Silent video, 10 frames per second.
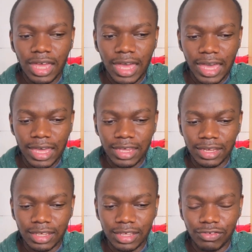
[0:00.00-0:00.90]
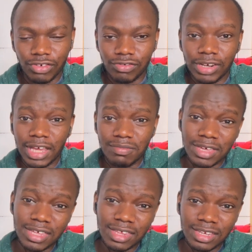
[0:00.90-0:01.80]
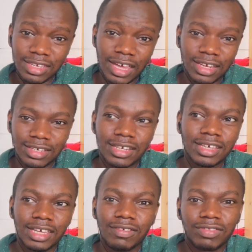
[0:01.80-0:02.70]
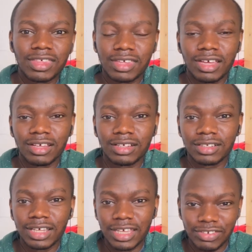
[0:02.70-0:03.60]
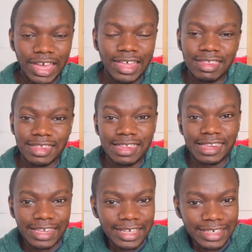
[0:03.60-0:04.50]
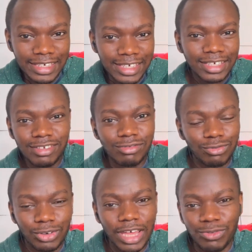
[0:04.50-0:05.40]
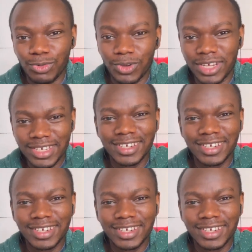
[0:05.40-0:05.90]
And it's just really amazing that they gave this girl a chance, this lady, this grown-ass woman.